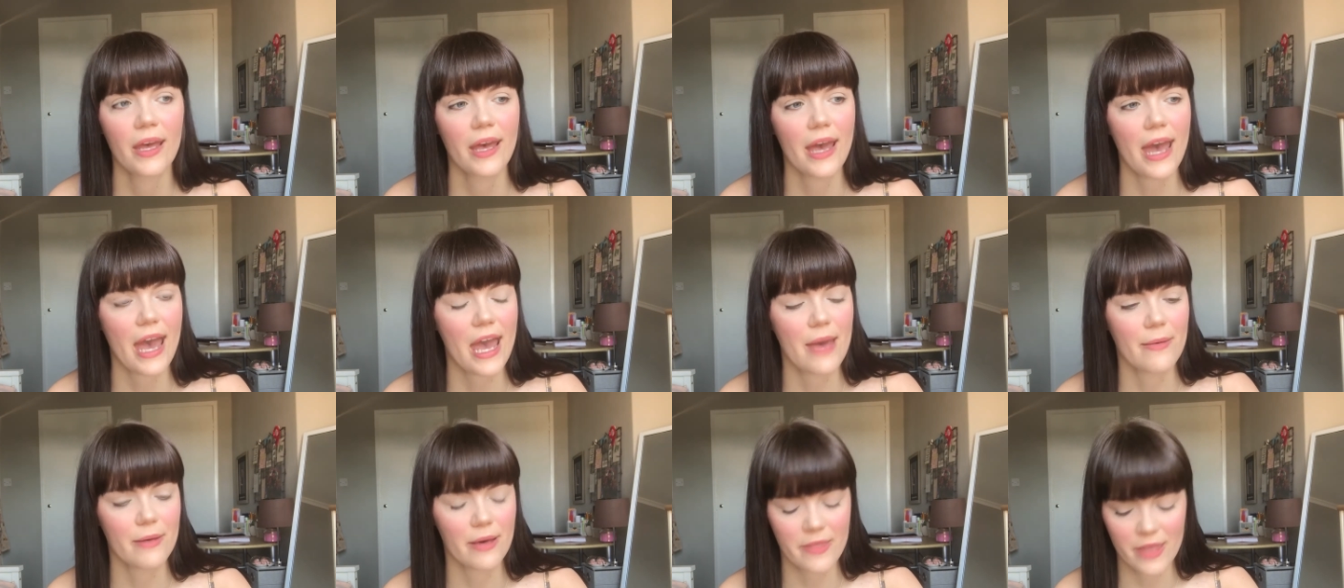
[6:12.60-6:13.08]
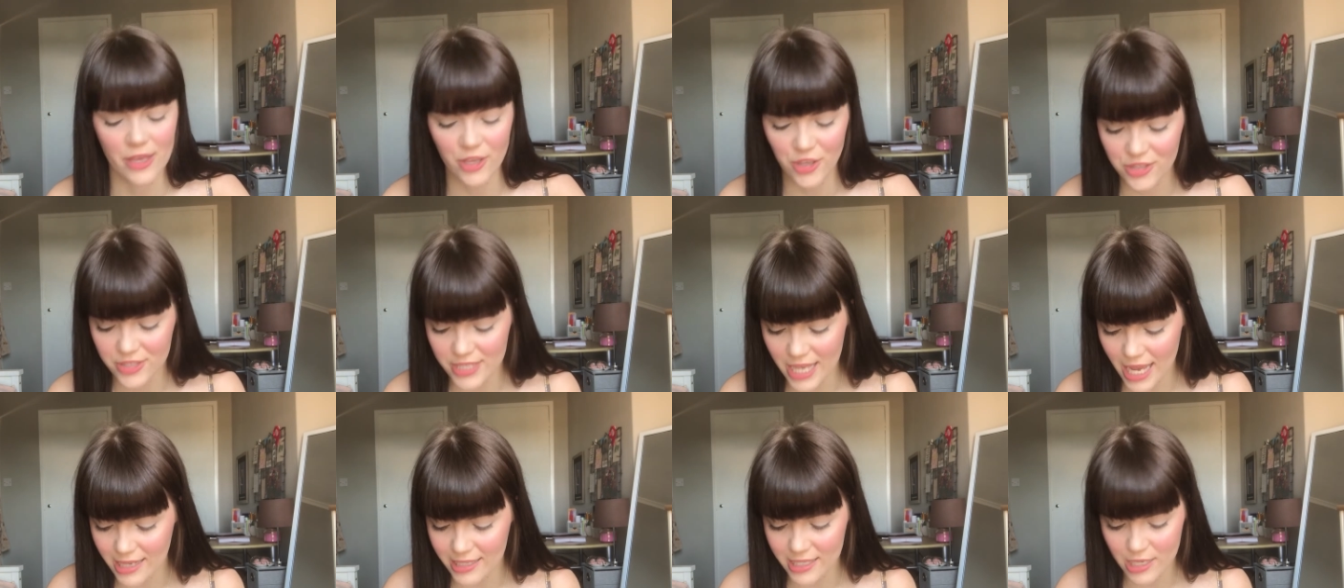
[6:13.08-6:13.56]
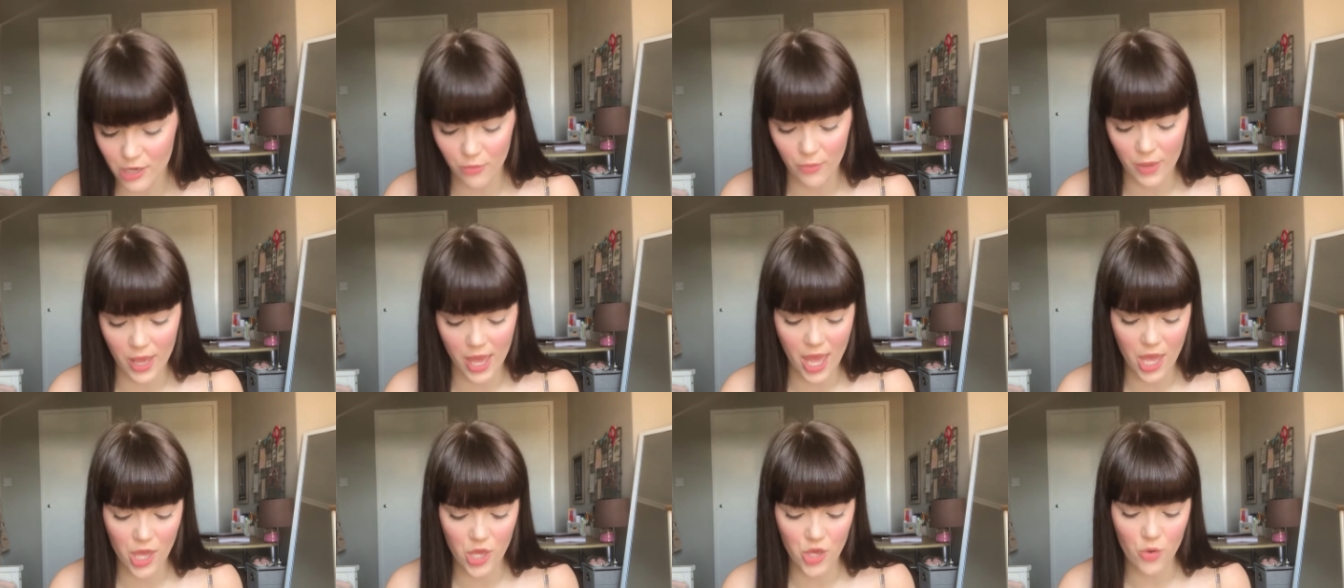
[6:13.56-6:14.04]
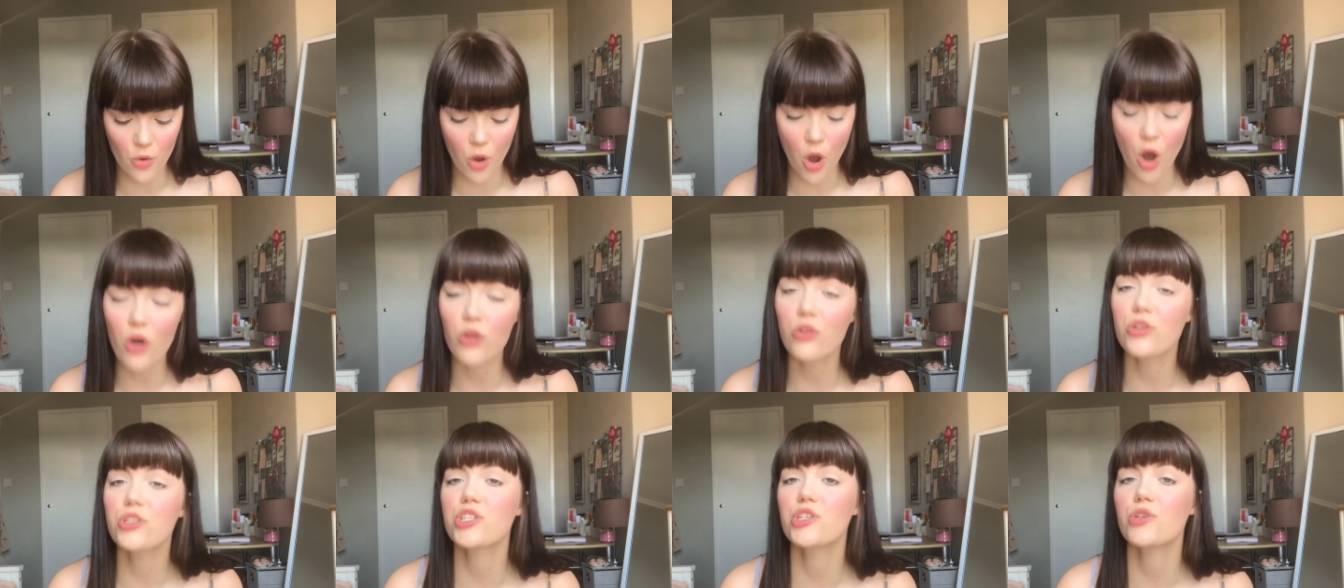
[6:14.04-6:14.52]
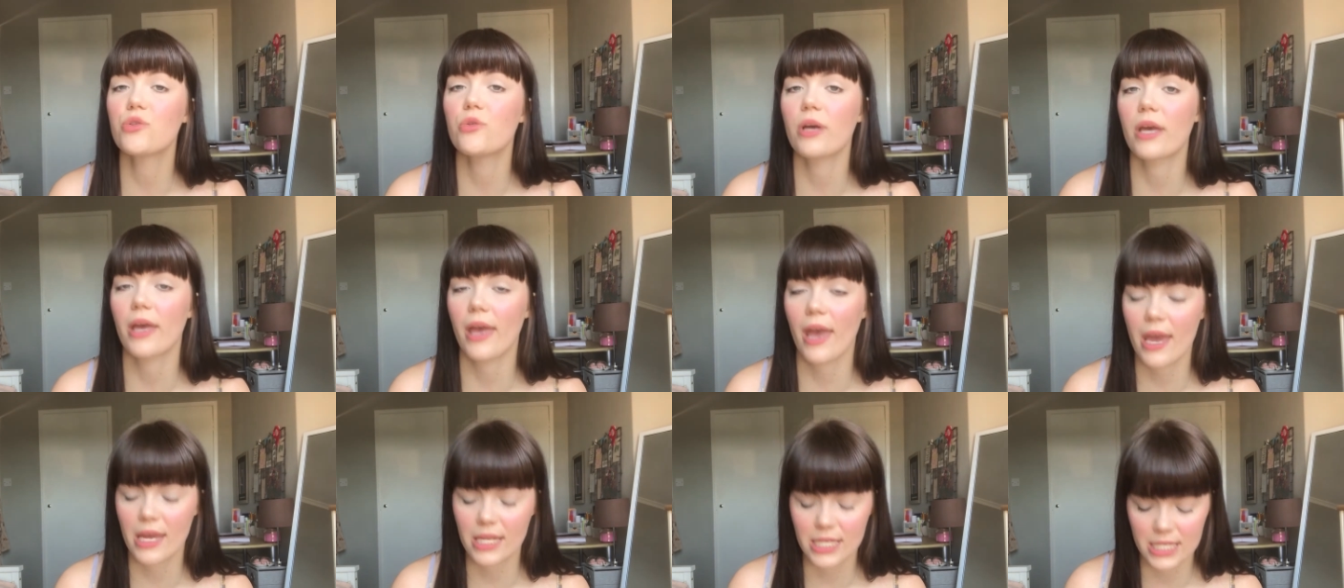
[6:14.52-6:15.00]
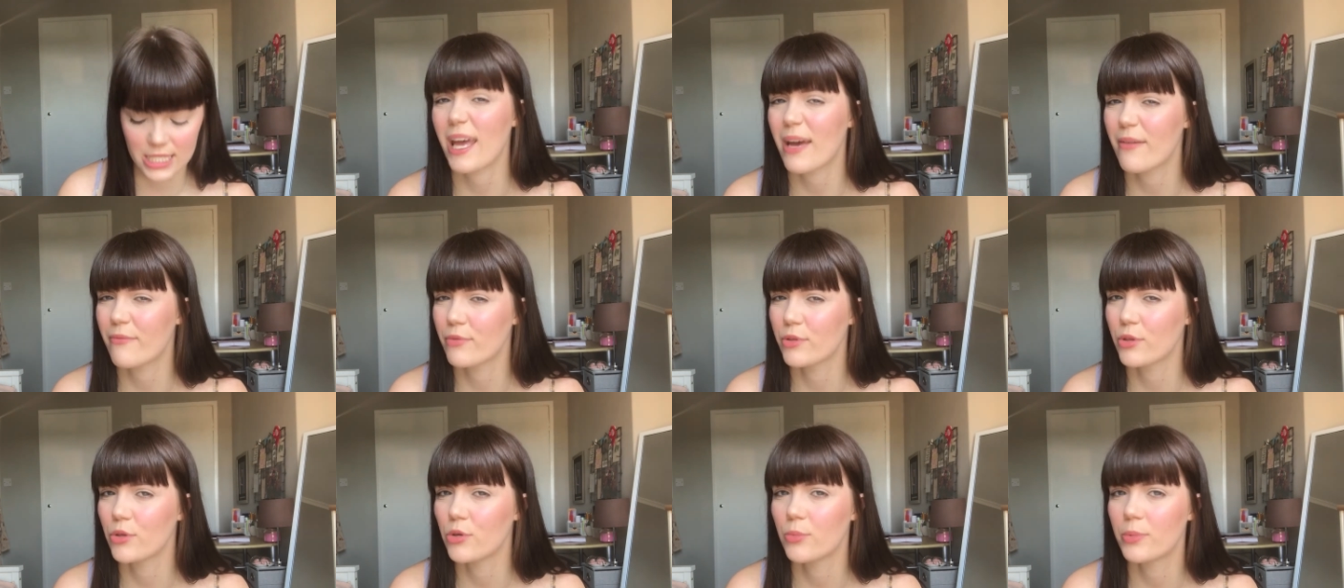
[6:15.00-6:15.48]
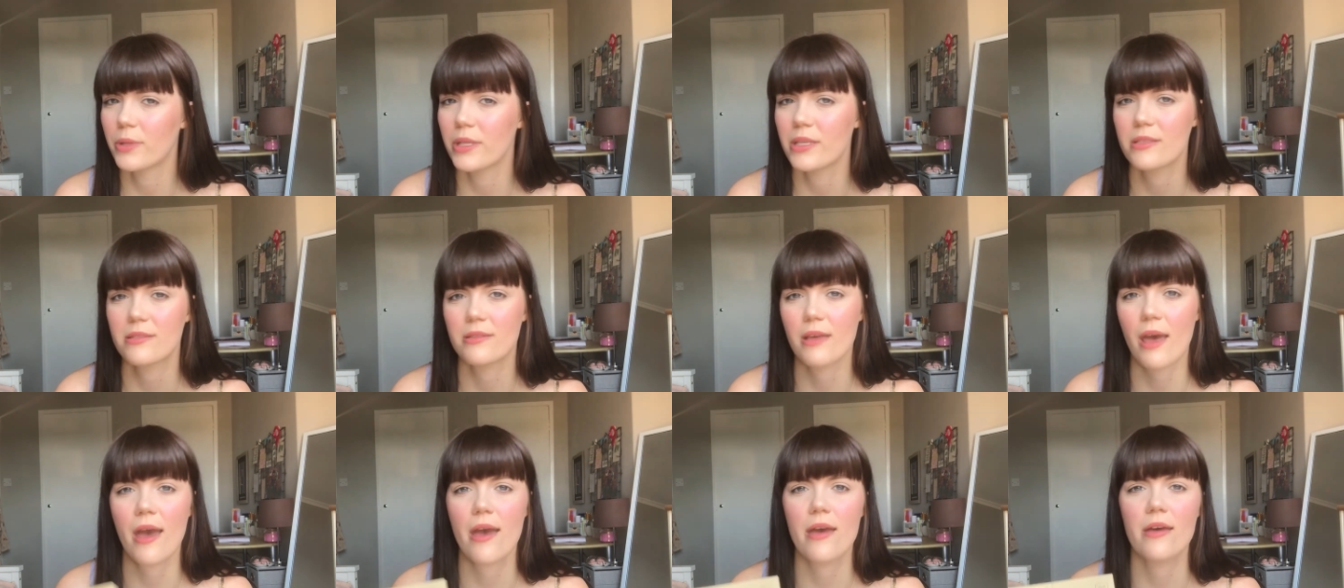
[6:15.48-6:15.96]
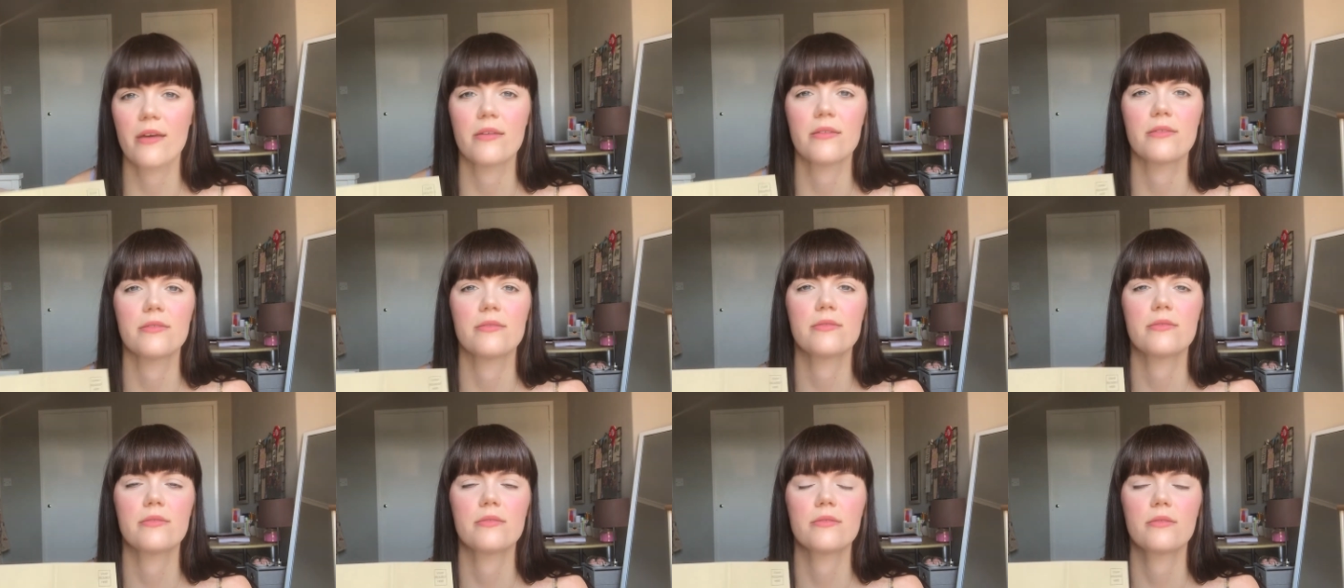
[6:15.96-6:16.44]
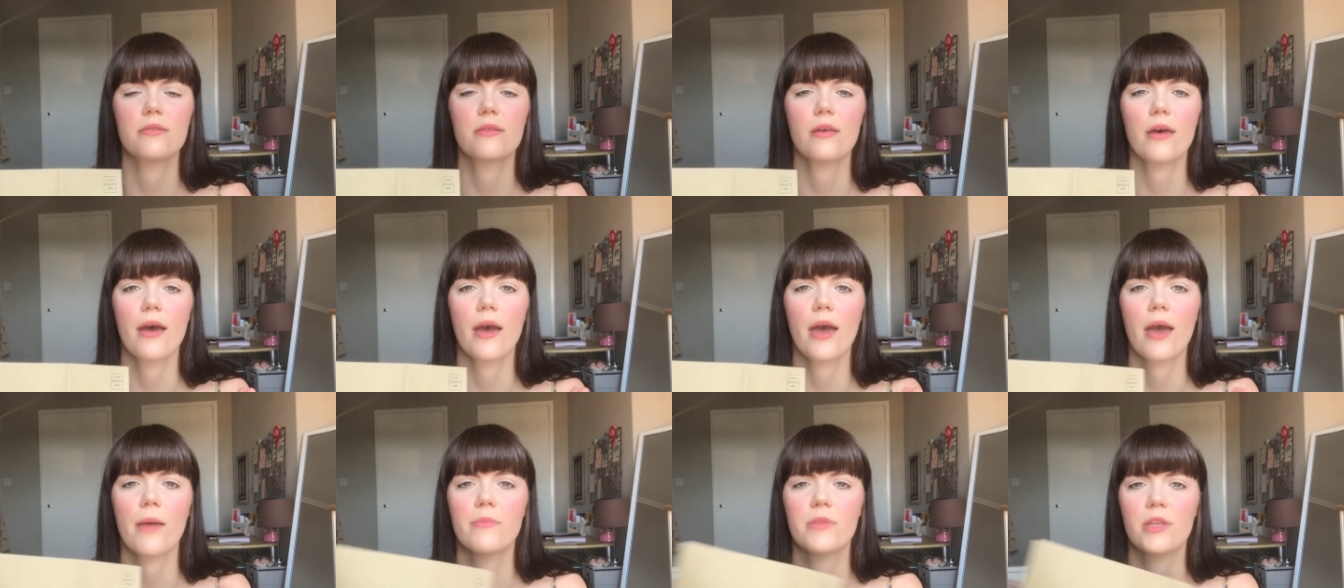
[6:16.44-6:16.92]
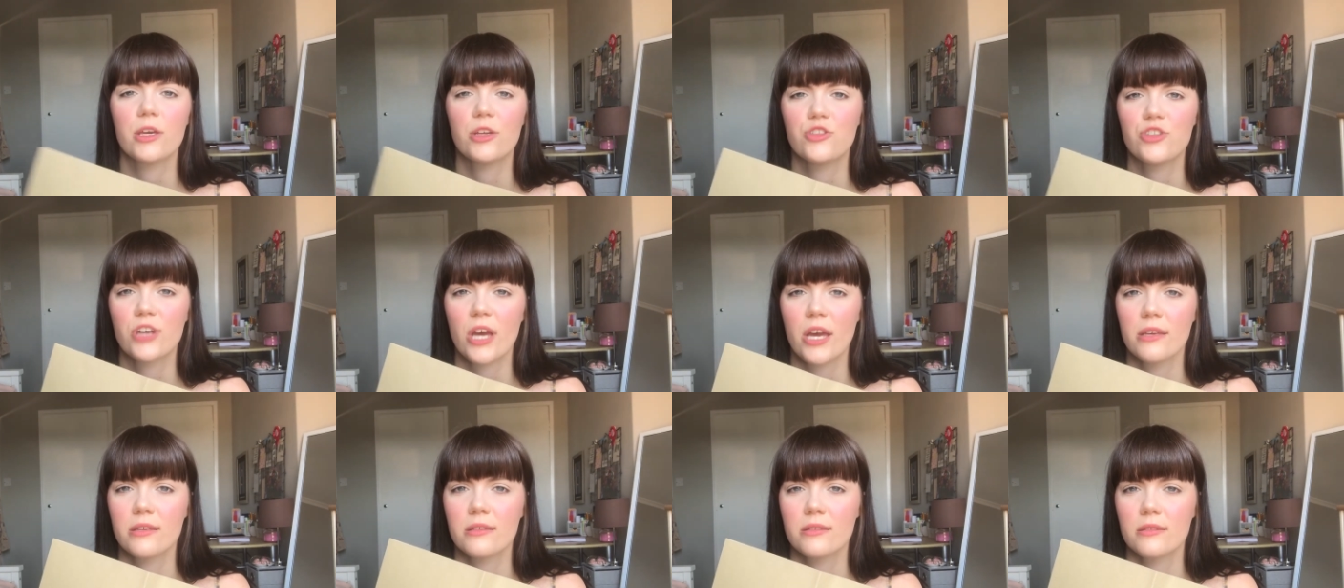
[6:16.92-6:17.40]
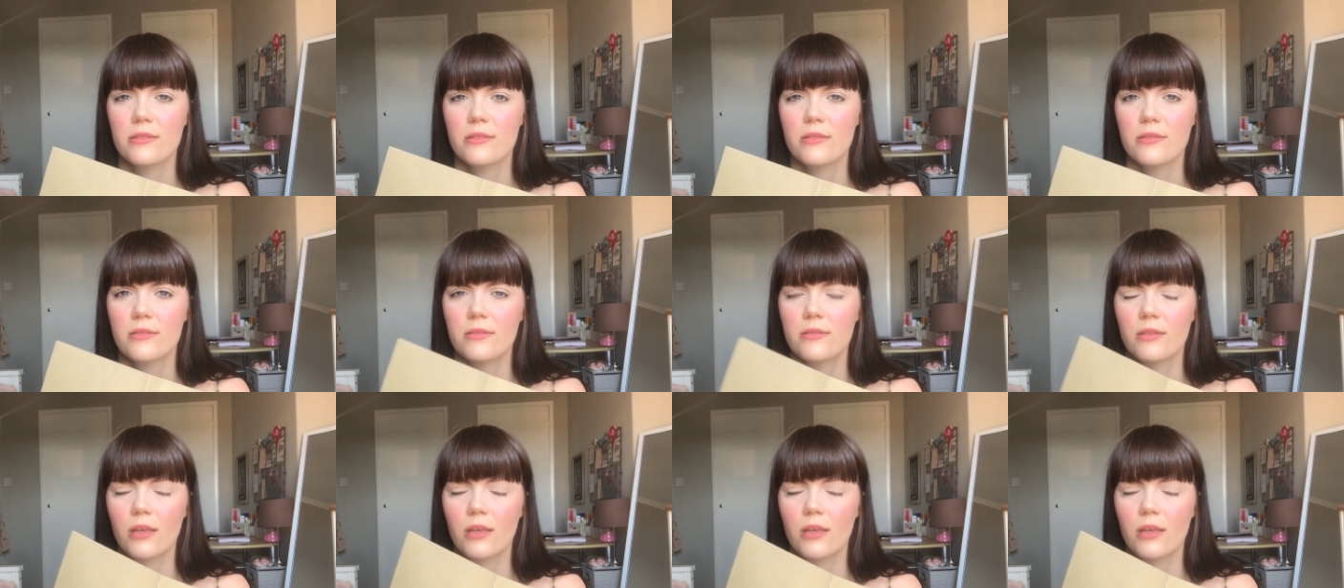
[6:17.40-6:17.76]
and then you send it away. You also get an envelope that says the address